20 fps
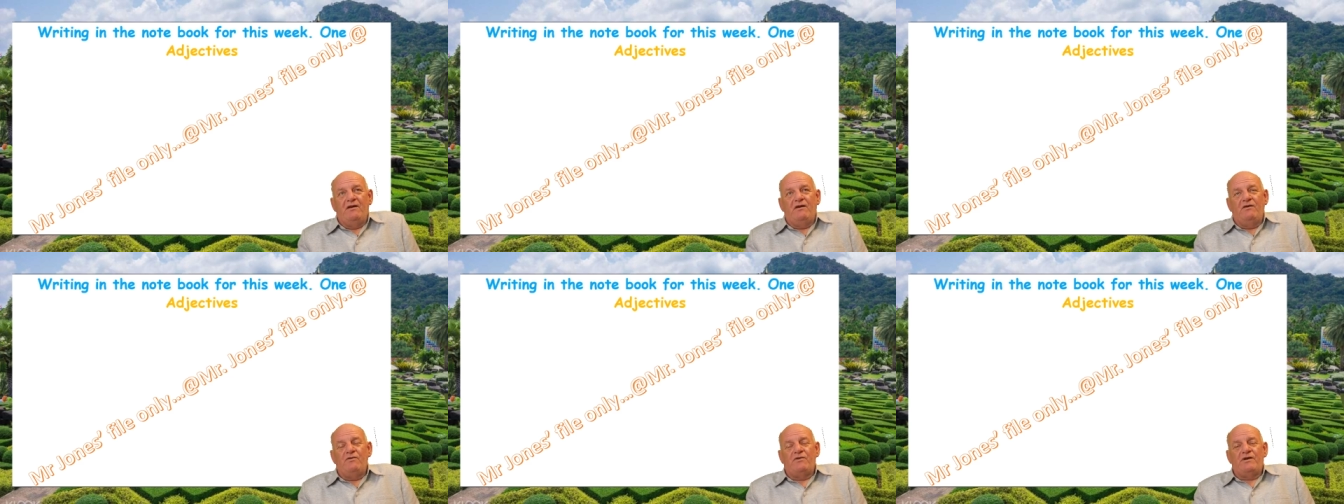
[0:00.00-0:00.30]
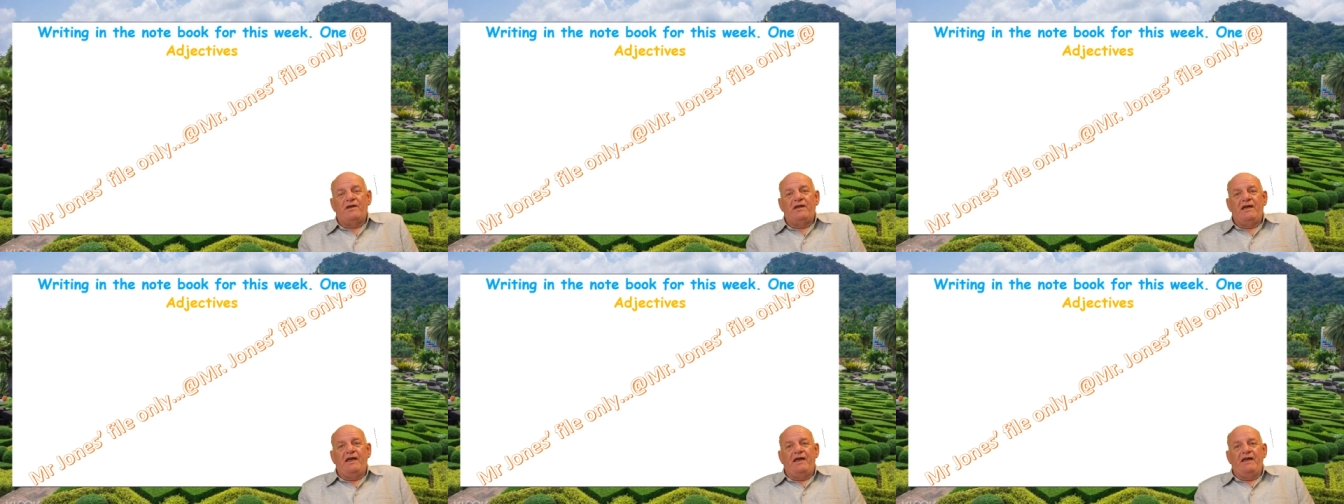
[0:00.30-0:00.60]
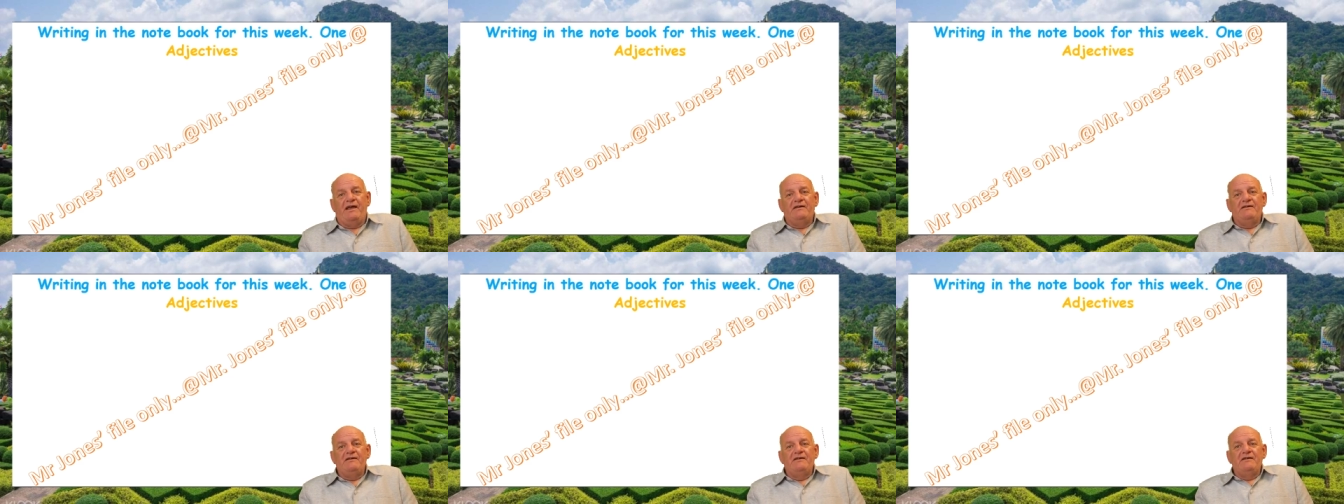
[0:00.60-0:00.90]

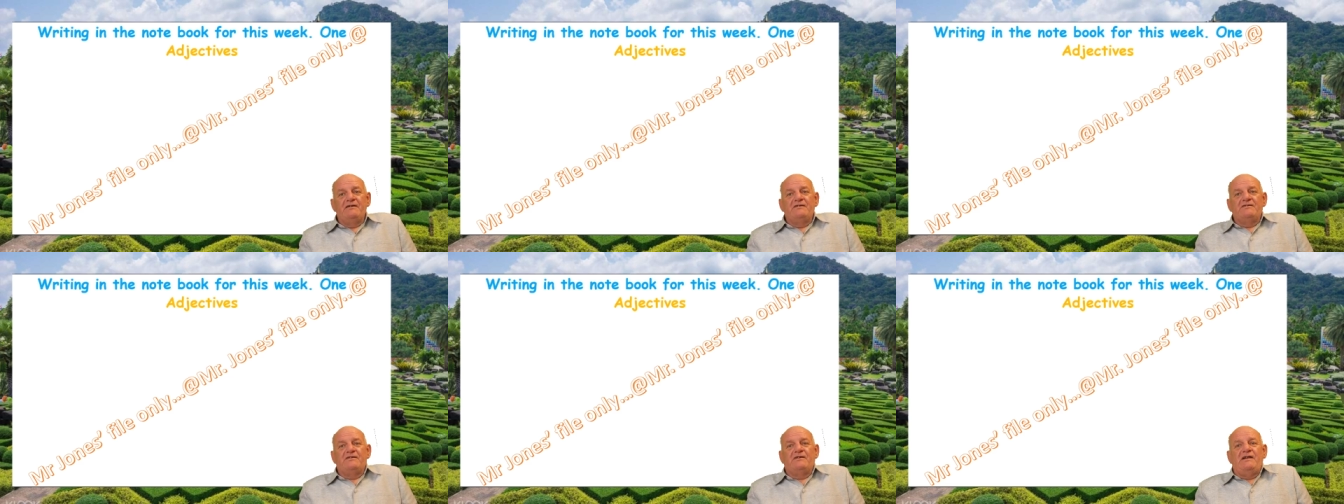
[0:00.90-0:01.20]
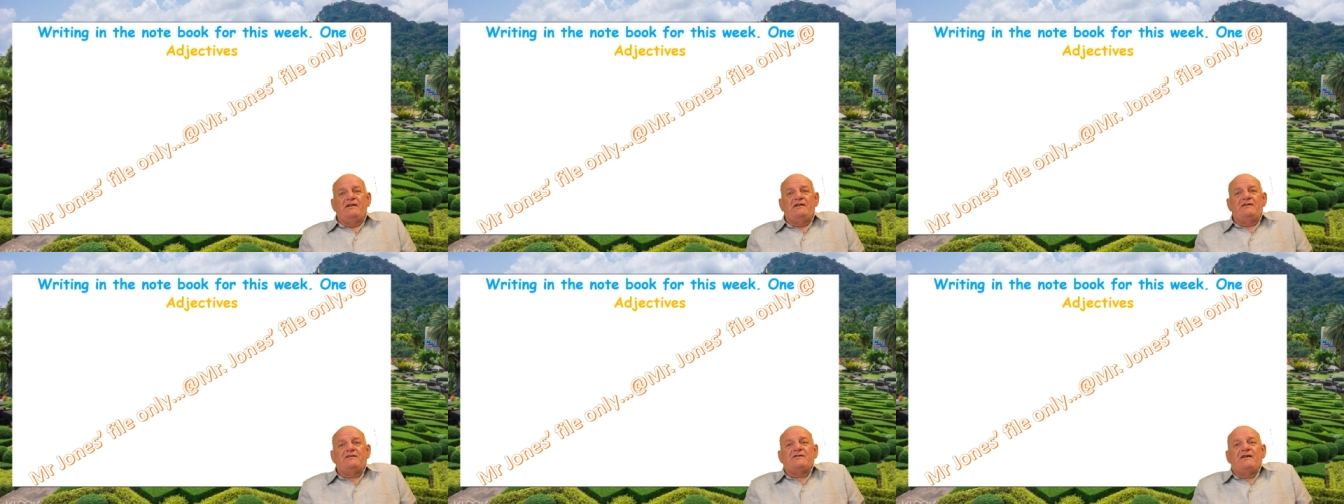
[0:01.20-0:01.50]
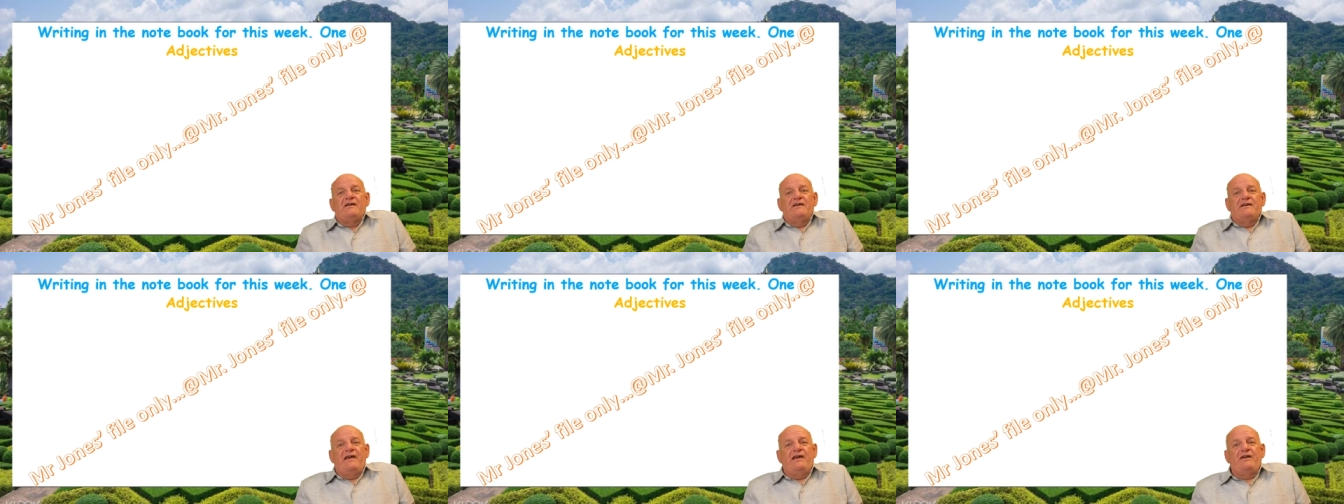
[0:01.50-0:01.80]
Okay, so let
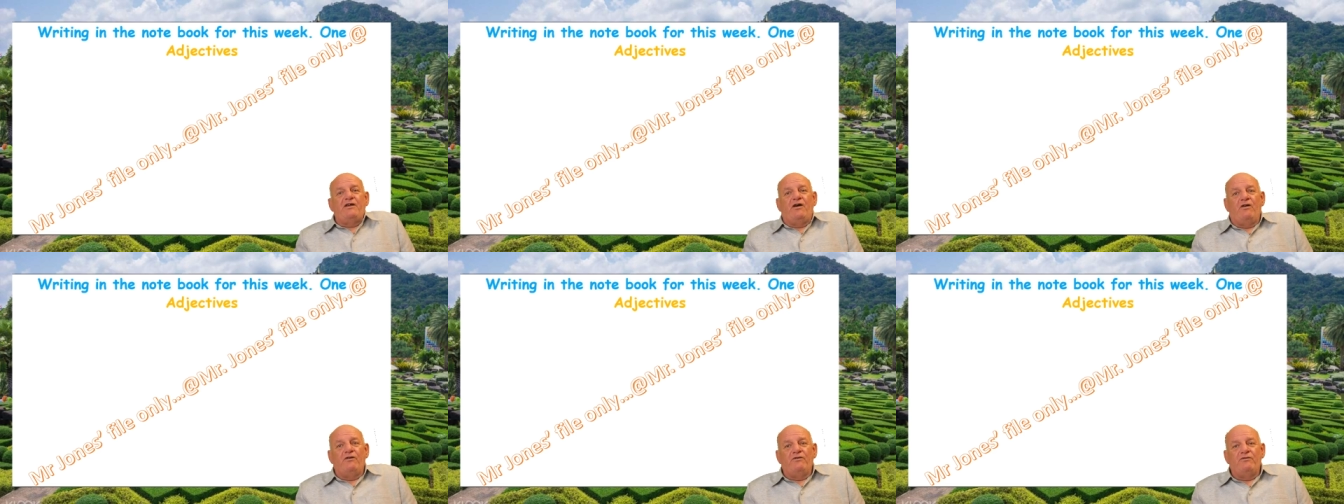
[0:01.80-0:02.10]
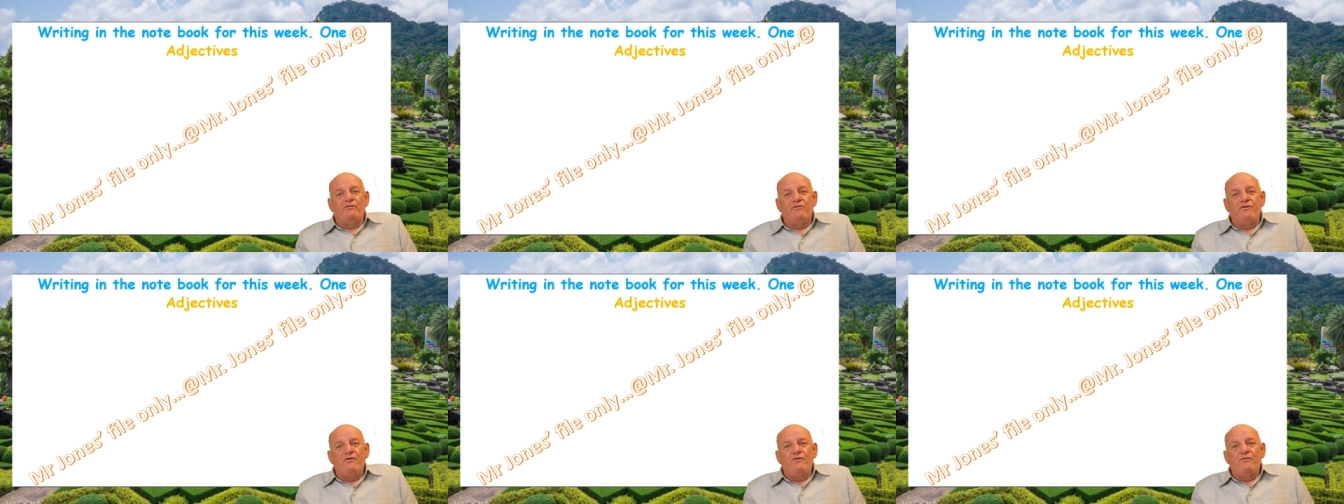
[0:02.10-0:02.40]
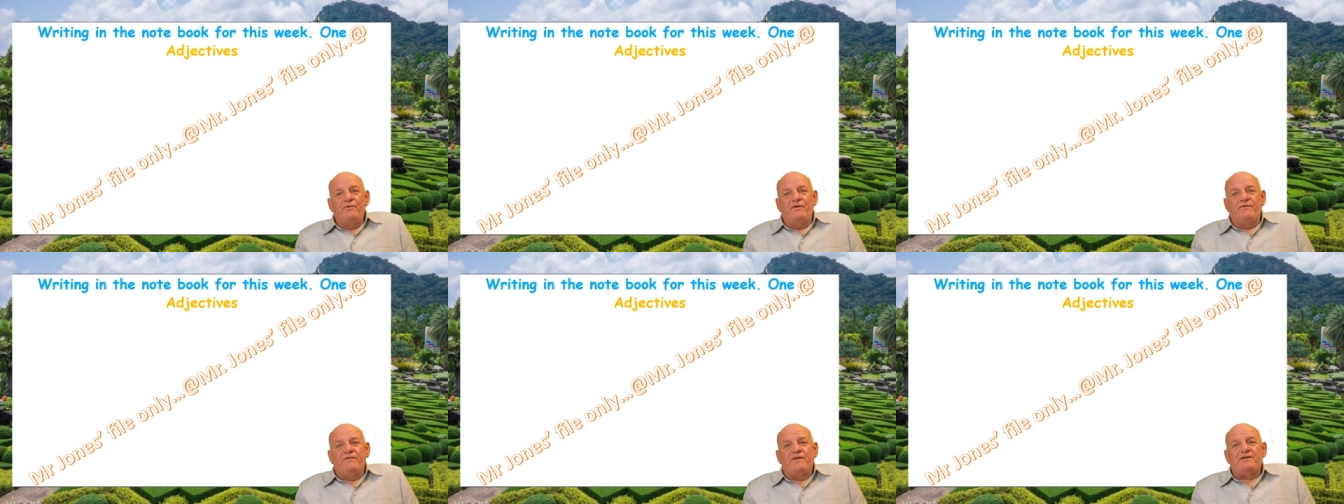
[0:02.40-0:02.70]
us get on
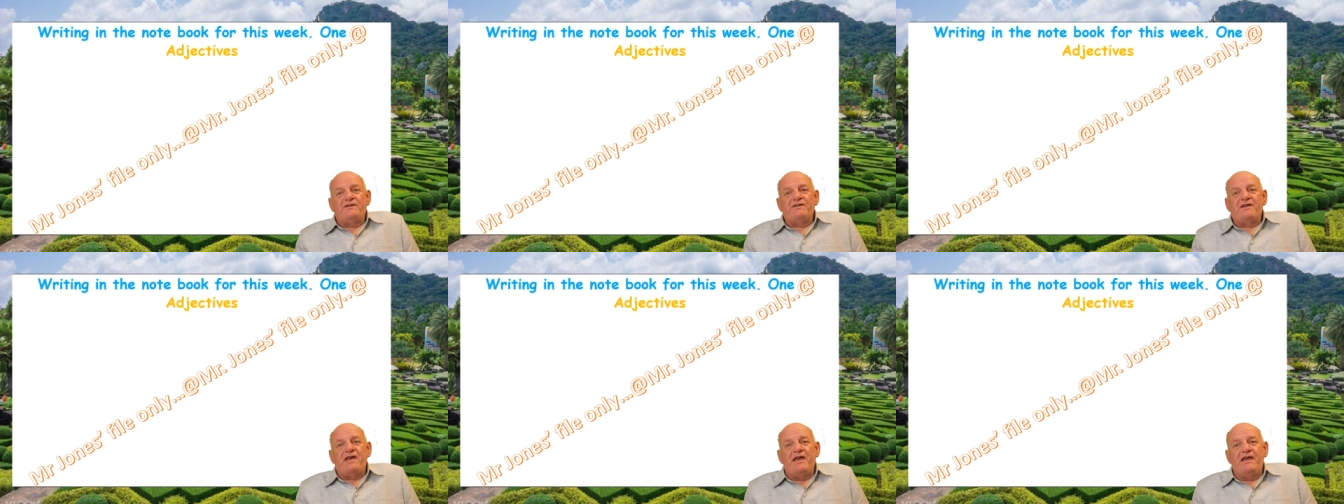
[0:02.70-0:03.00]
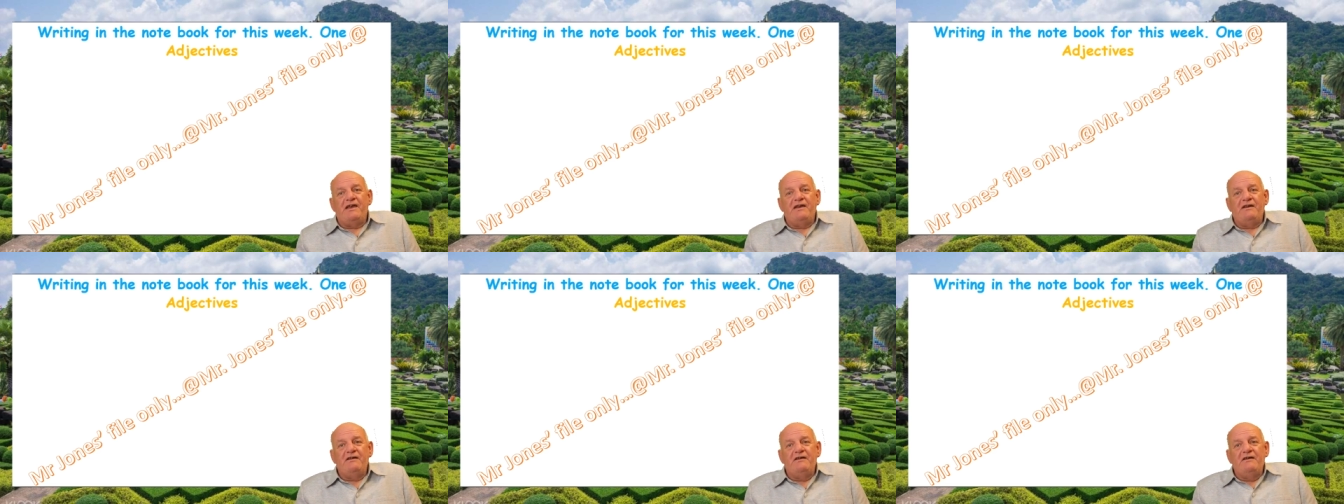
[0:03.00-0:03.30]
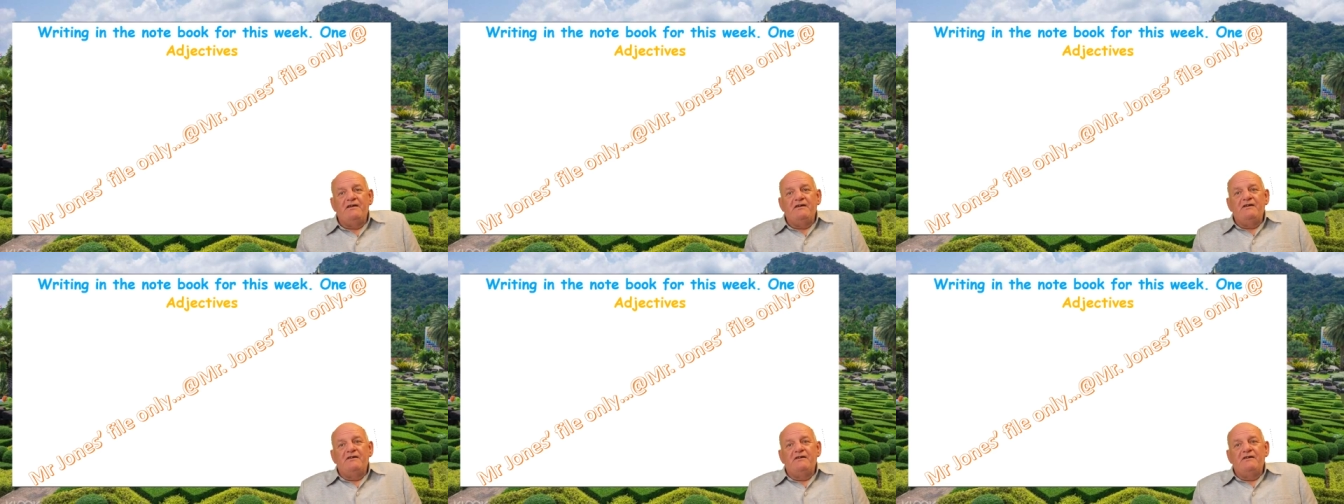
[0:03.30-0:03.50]
with the 10